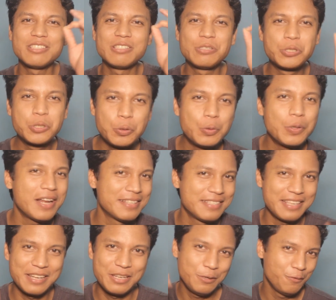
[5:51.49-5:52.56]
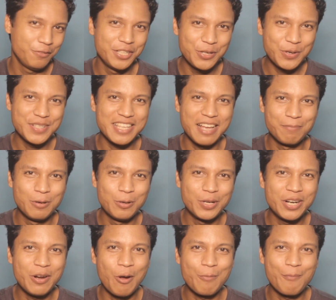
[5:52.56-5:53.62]
soon as a new video is
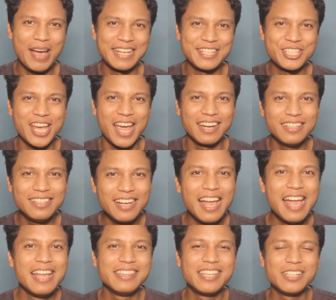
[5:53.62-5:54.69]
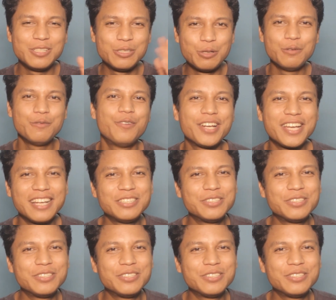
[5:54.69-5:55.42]
uploaded on my channel, then don't forget